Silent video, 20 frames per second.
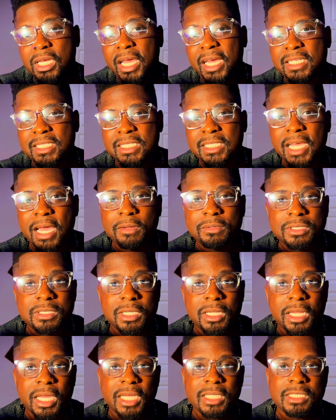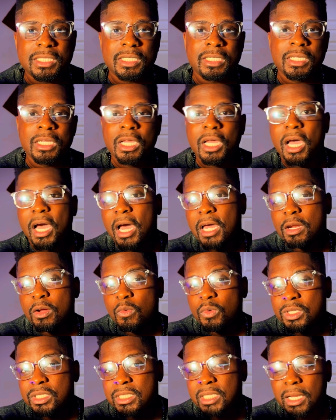at sound selection. I know
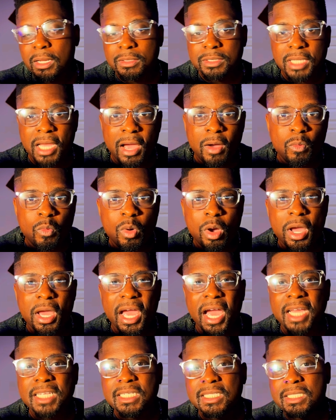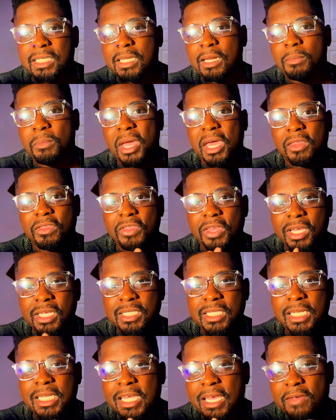what sounds I want. I just need to make
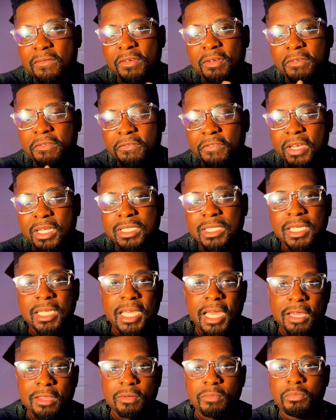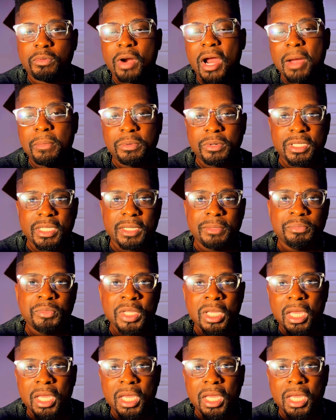things live and fit together properly.